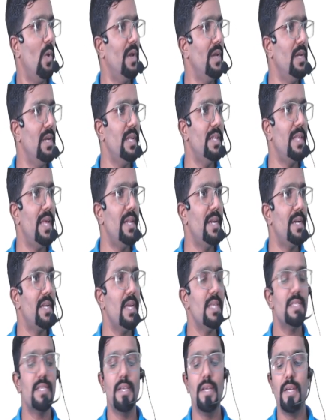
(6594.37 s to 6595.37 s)
Only then it
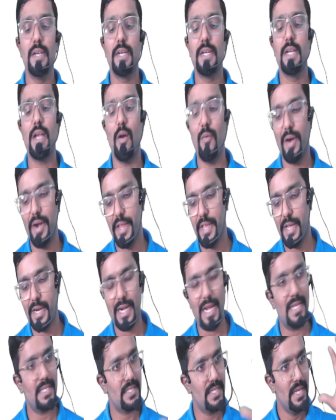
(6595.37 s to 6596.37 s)
is covered
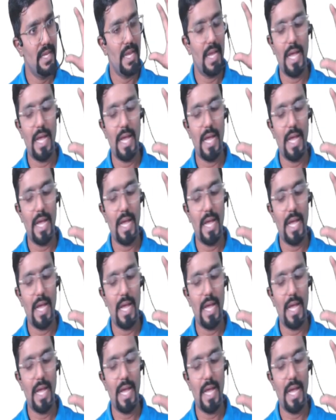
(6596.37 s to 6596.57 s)
here, guys.